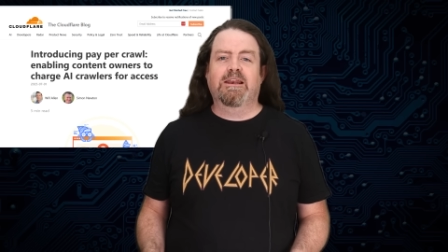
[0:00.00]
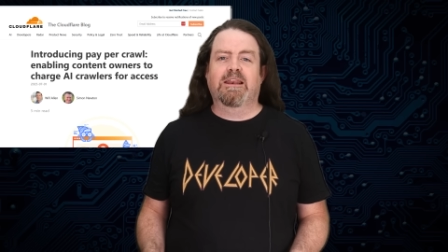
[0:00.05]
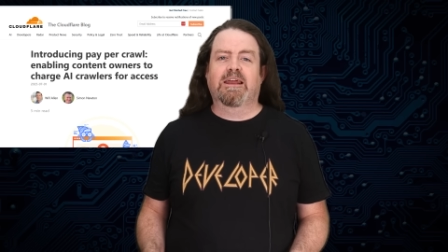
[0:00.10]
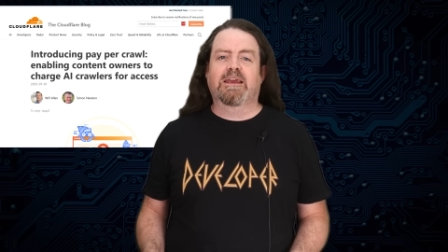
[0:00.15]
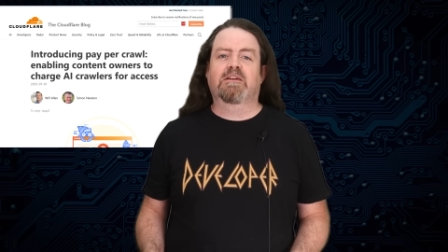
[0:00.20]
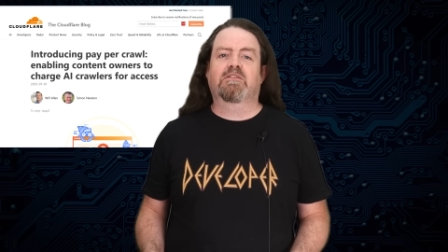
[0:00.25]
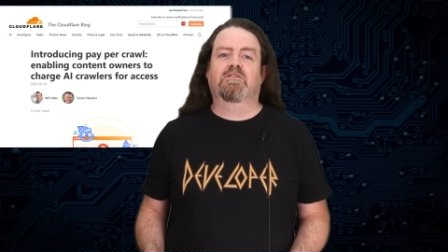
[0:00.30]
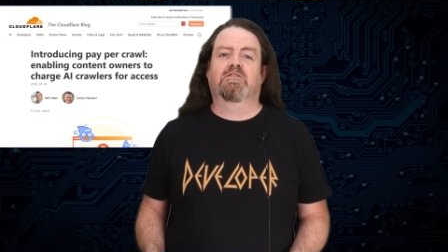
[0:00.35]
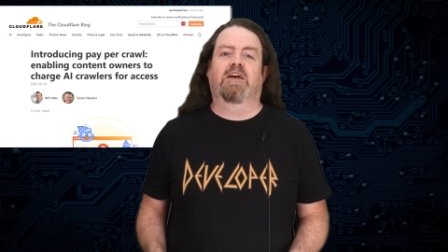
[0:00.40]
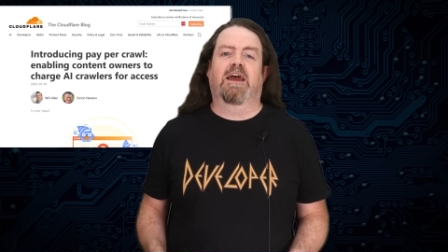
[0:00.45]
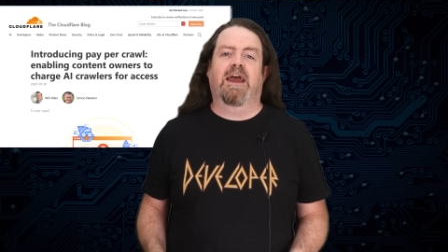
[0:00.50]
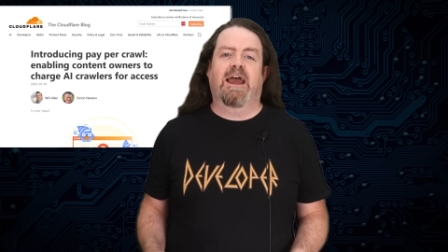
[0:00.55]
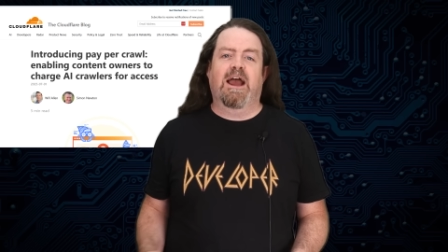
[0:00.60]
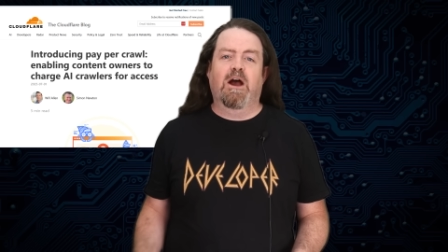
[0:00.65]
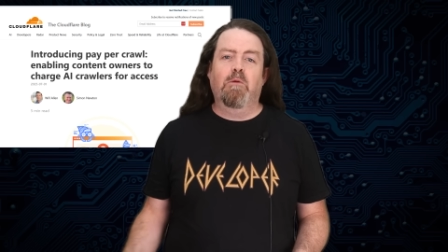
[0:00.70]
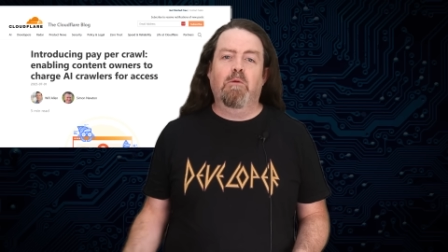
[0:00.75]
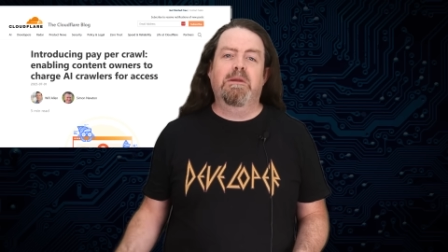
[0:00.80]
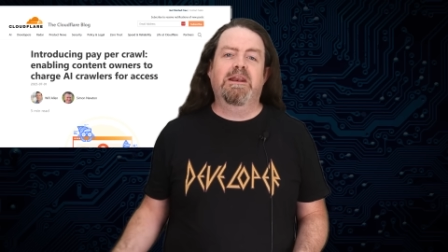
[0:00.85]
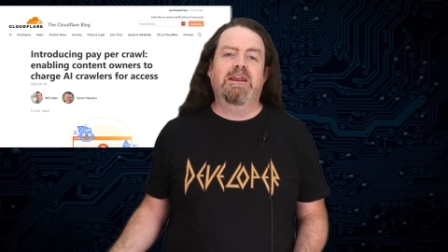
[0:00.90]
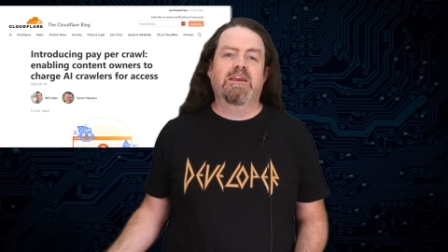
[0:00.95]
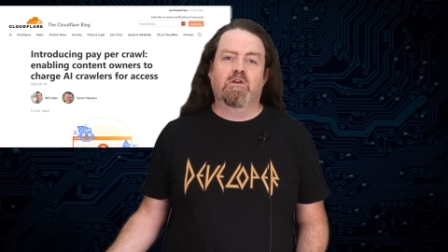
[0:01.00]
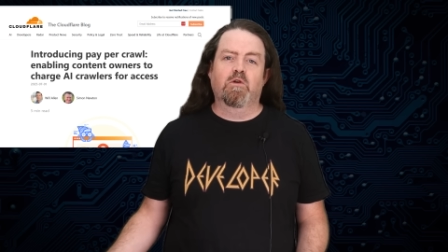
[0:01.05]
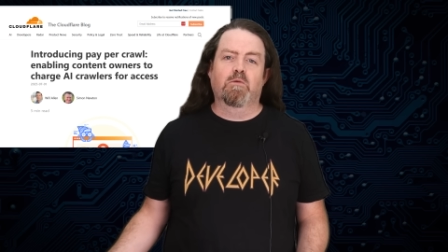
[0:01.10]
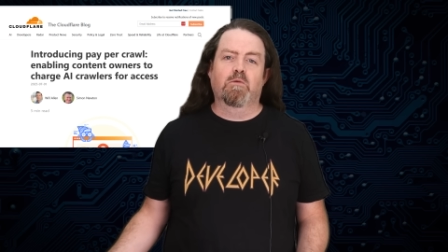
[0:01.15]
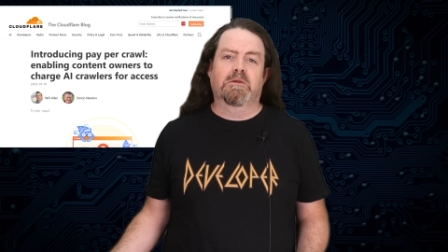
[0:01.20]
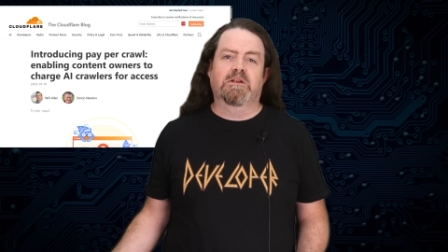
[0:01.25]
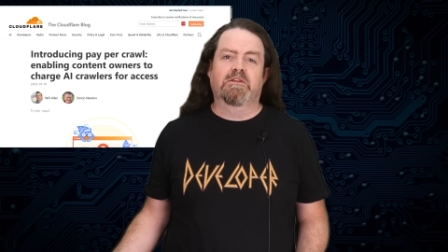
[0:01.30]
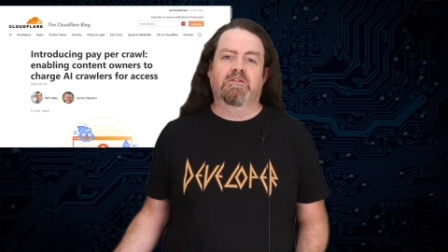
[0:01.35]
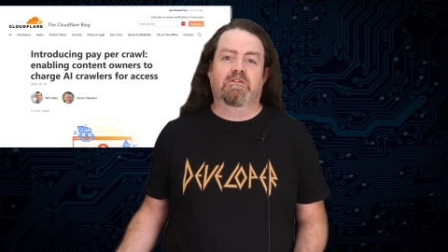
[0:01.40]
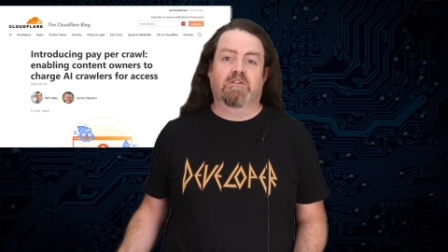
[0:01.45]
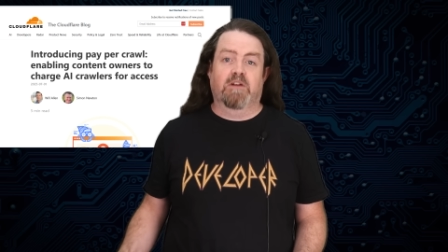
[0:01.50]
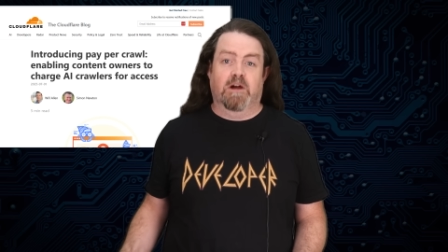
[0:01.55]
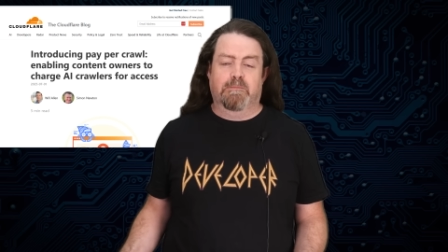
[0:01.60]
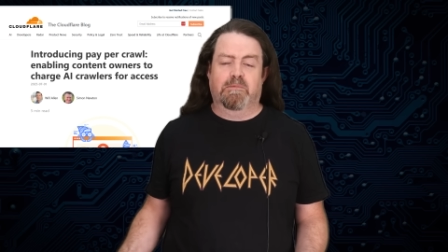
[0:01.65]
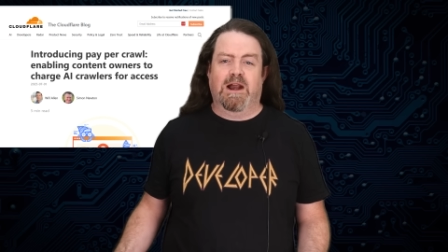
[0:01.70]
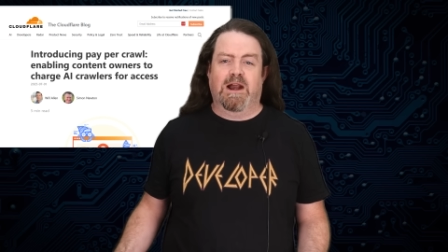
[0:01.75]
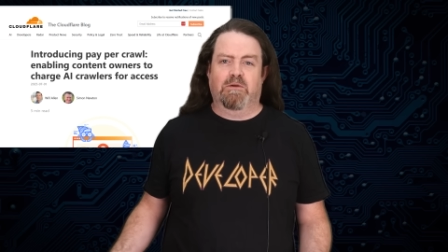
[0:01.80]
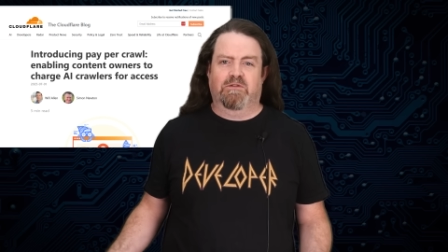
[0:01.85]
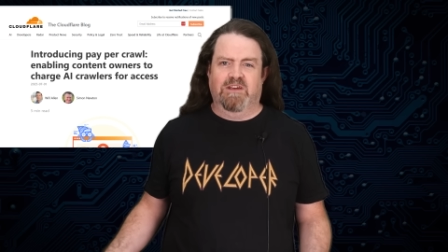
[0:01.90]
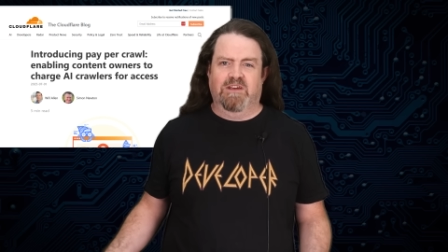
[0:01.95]
linked to how many humans are
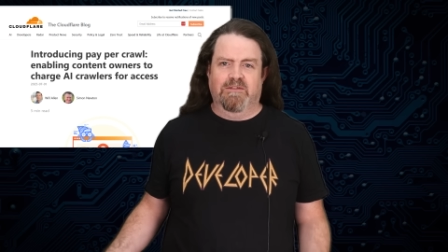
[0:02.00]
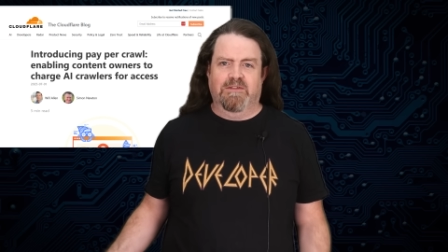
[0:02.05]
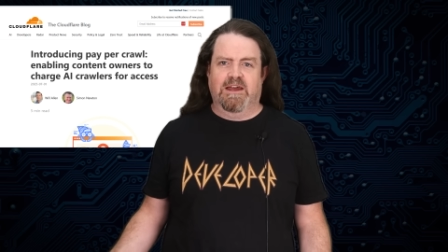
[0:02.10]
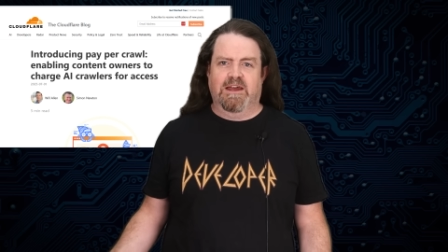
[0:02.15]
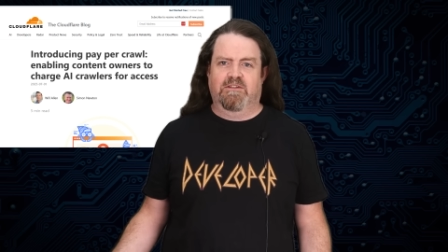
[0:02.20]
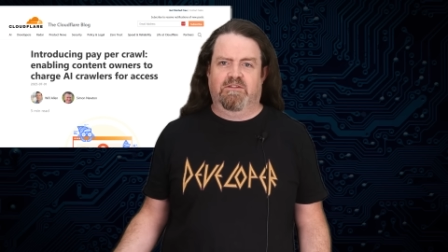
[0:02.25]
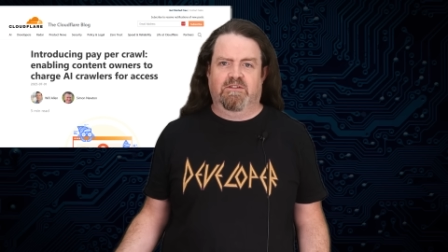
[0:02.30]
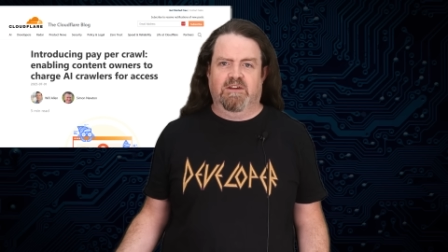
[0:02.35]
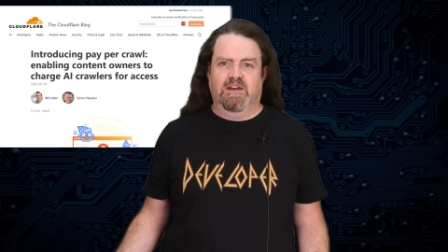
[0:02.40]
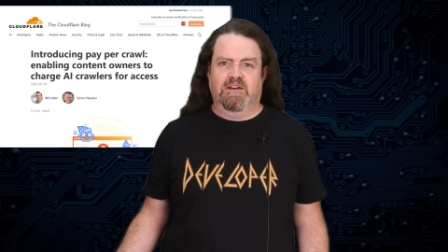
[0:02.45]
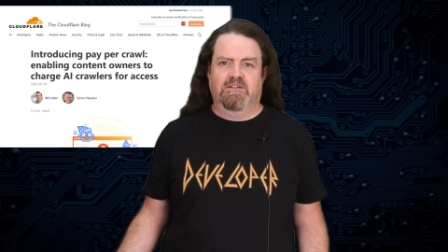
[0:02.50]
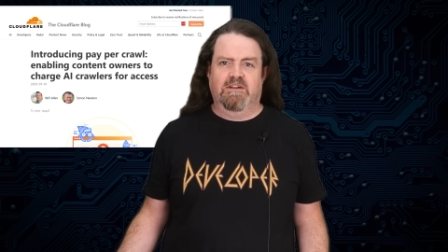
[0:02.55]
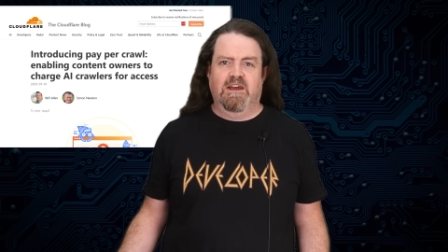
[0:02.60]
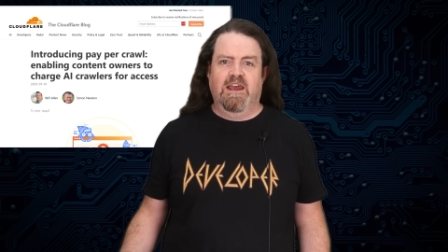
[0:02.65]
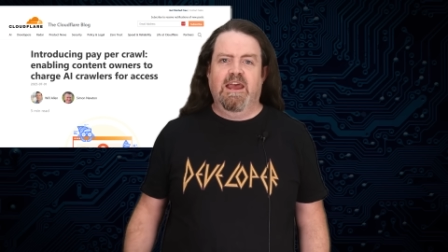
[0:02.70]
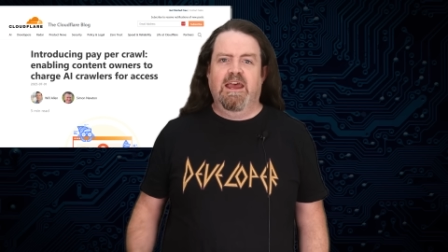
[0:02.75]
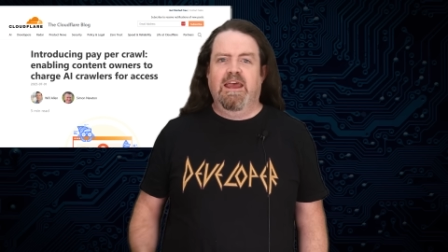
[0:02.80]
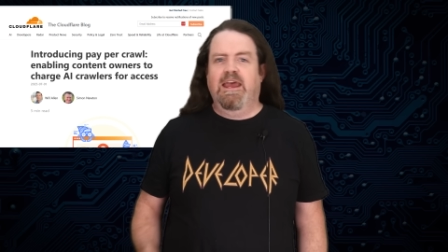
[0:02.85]
browsing their site.